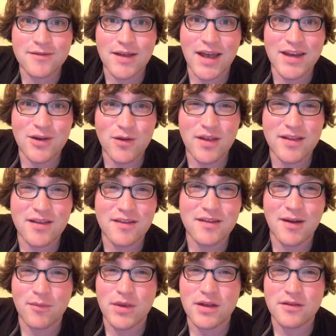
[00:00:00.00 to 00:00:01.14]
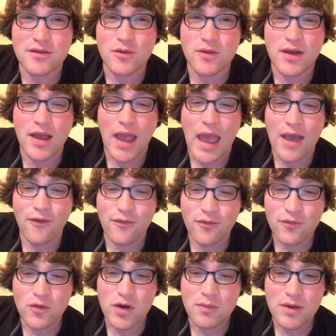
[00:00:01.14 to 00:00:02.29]
I know that doesn't appeal to
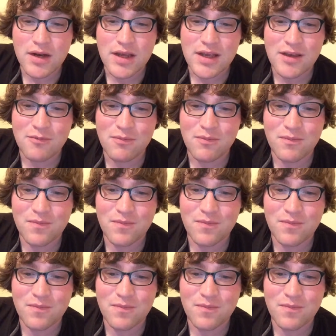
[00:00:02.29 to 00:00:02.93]
everybody,